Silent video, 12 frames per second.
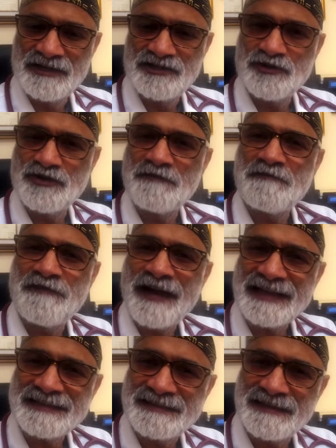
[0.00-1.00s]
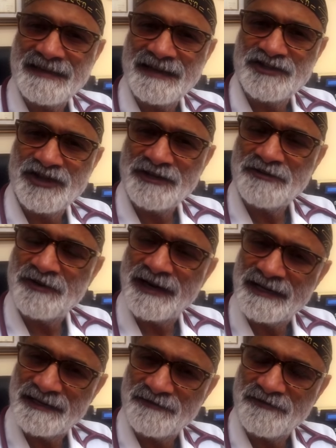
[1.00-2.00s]
So the fats that are
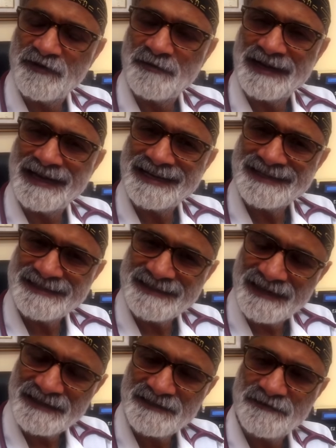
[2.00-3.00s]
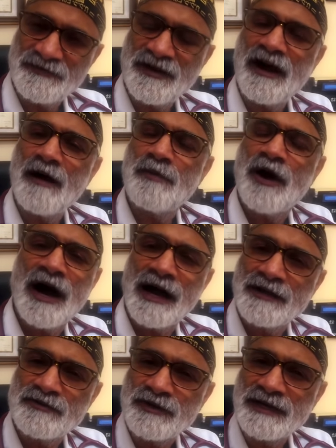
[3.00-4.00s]
generated from excessive
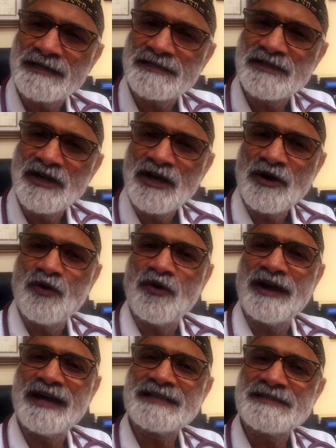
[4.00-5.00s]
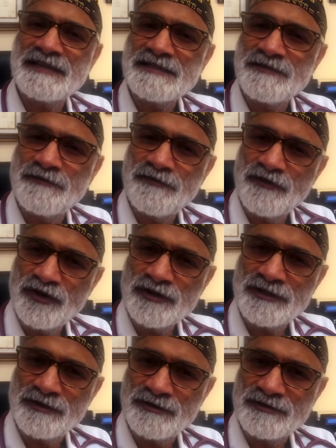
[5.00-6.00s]
carbohydrates or excessive
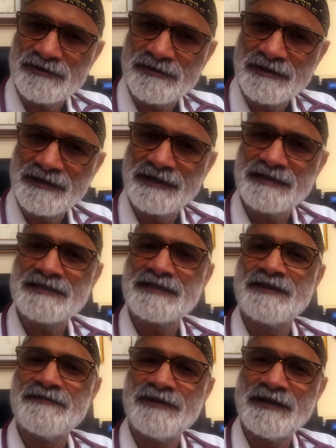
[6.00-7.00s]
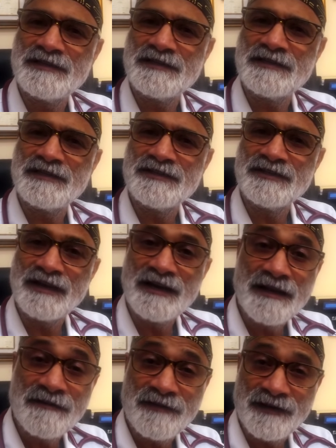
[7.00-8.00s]
fructose gets converted in the
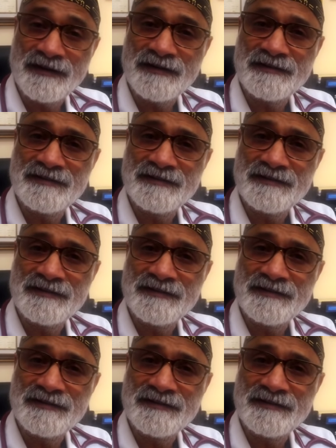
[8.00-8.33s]
liver